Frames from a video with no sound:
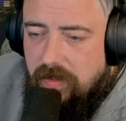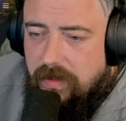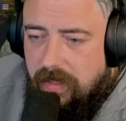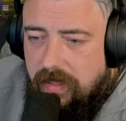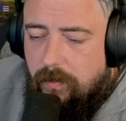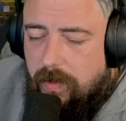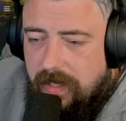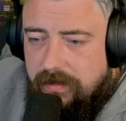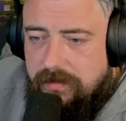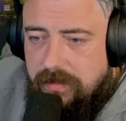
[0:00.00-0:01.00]
Okay, the
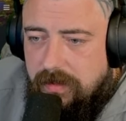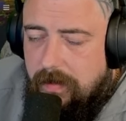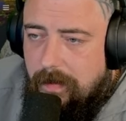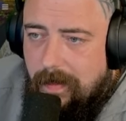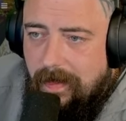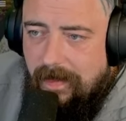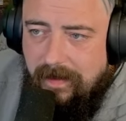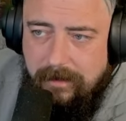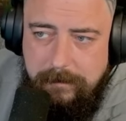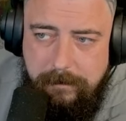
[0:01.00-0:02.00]
wilds.
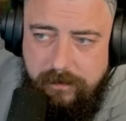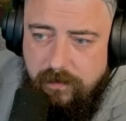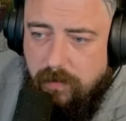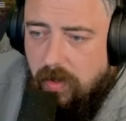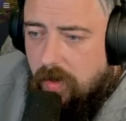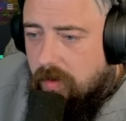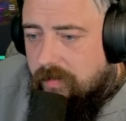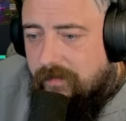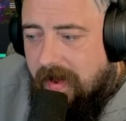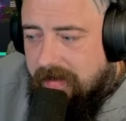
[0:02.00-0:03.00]
We're not going to
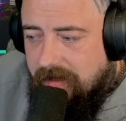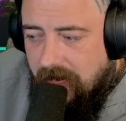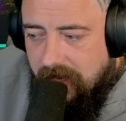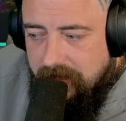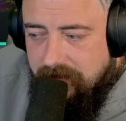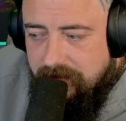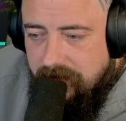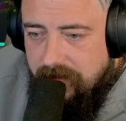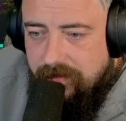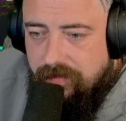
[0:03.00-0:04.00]
find 9
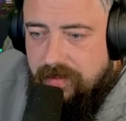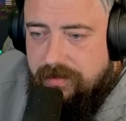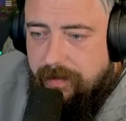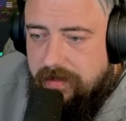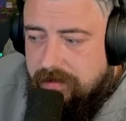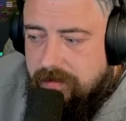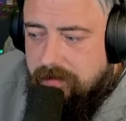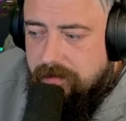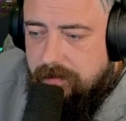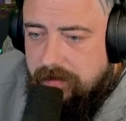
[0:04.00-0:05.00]
in 3 spins.
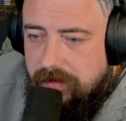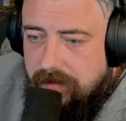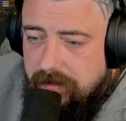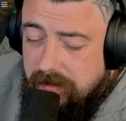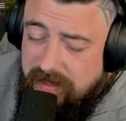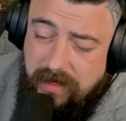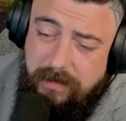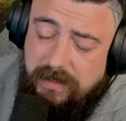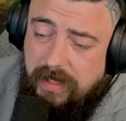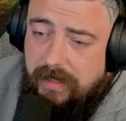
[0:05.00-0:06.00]

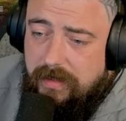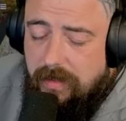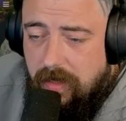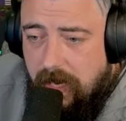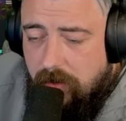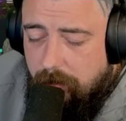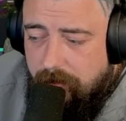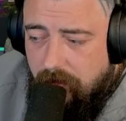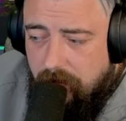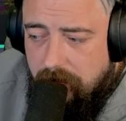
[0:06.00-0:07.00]
Seemingly, I could be
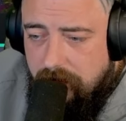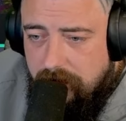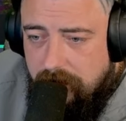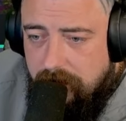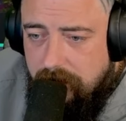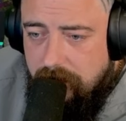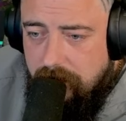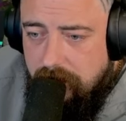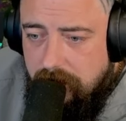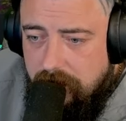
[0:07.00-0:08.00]
wrong.
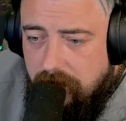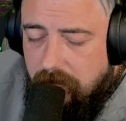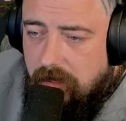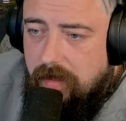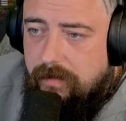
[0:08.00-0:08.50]
Okay.